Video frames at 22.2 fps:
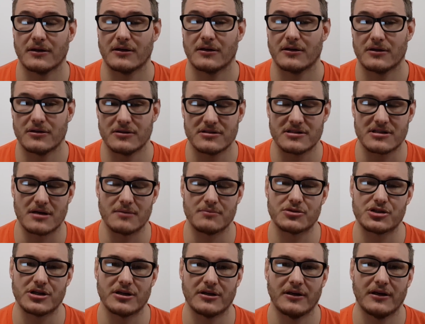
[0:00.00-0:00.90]

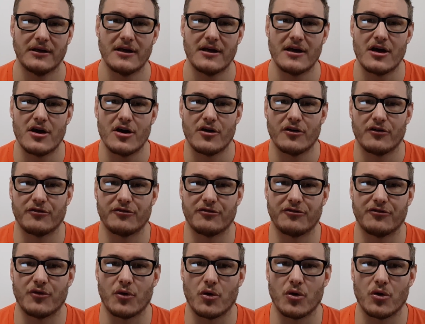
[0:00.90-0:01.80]
consumption
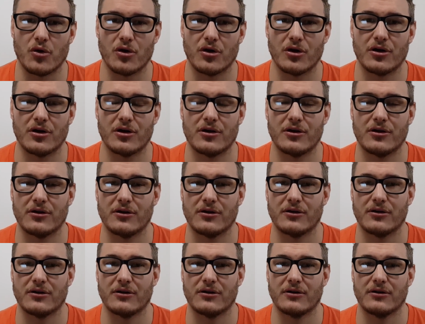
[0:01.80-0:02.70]
for
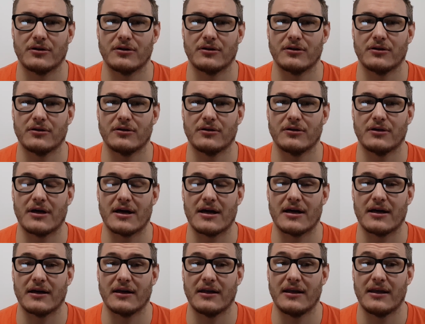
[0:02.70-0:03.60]

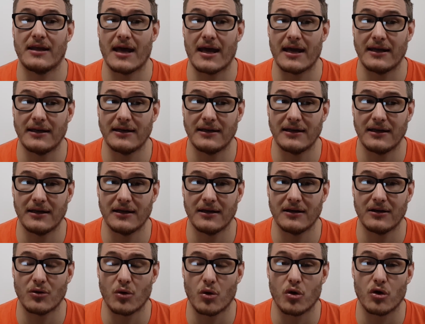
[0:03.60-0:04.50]

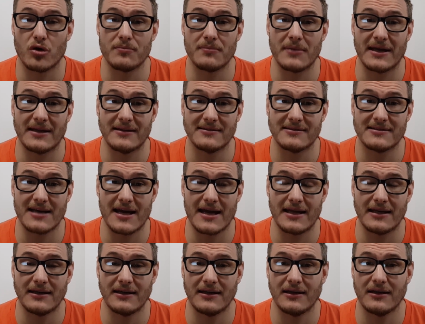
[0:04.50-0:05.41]
gaining or
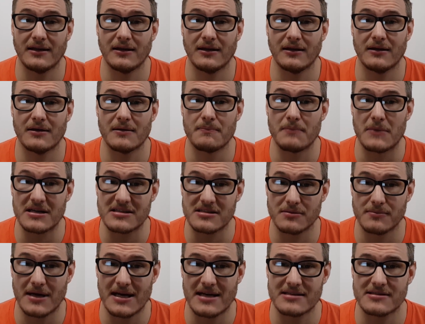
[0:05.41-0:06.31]
maintaining
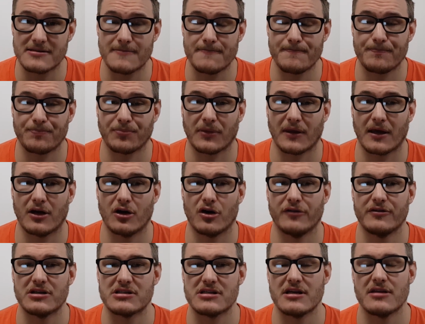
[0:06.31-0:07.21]
muscle mass. And
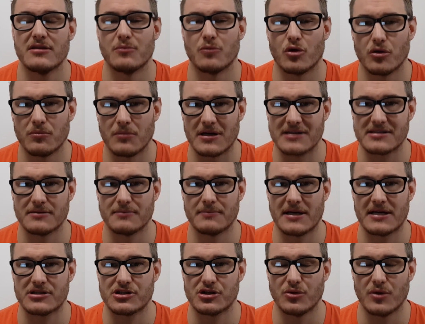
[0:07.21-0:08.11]
obviously the more muscle
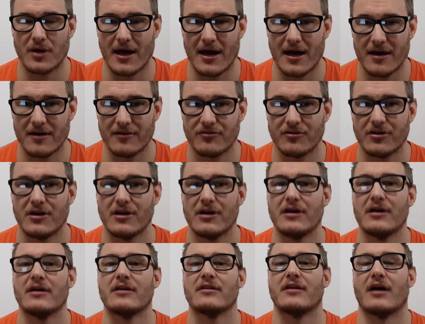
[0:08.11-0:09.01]
mass you have,
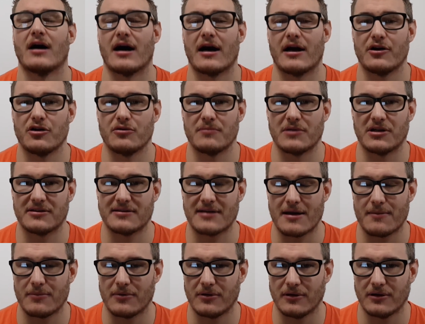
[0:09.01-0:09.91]
the higher your
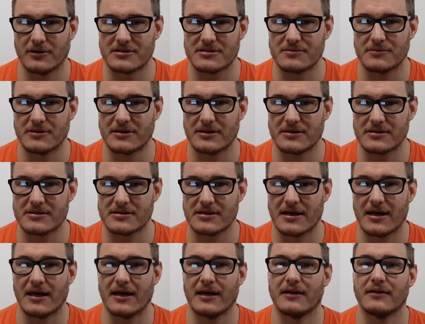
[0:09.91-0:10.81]
metabolism is,
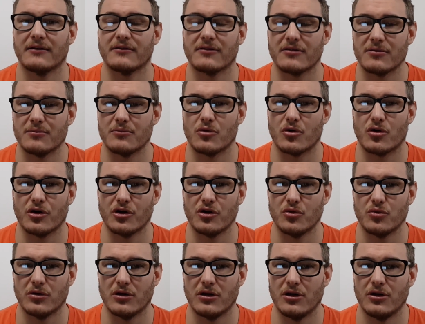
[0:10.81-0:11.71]
and the more
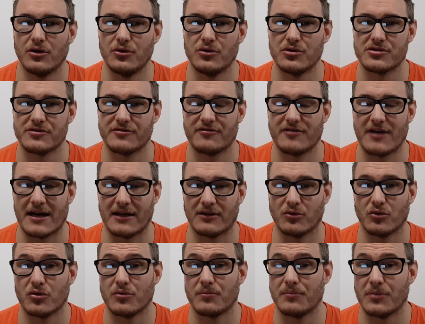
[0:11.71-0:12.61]
you will lose fat
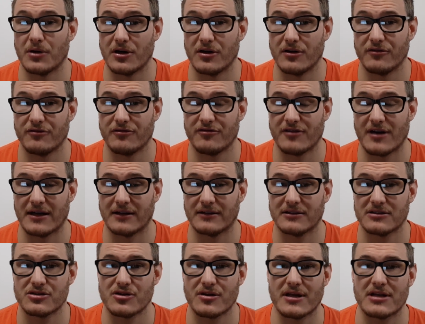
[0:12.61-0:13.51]
or burn
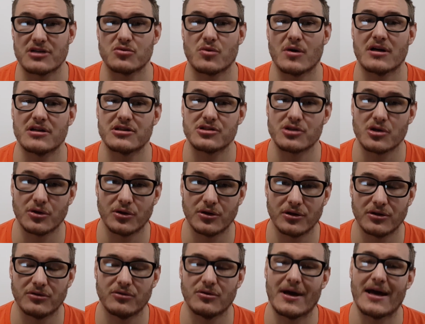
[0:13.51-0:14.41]
fat. So that's why it's so
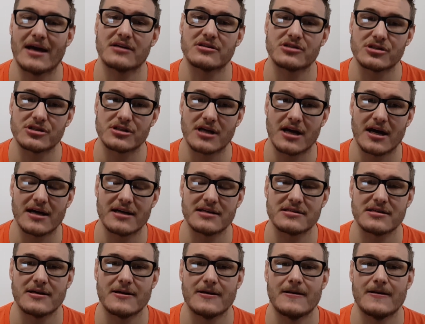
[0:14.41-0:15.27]
good to exercise